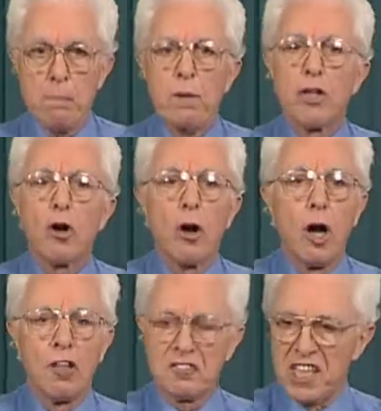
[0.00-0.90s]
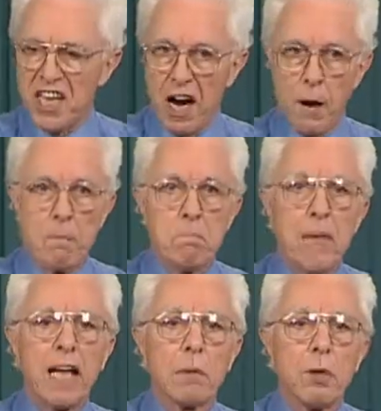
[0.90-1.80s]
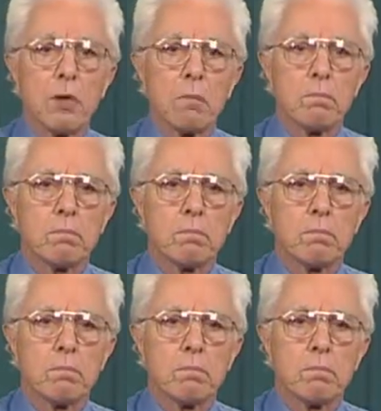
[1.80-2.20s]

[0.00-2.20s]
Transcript: because they are malleable.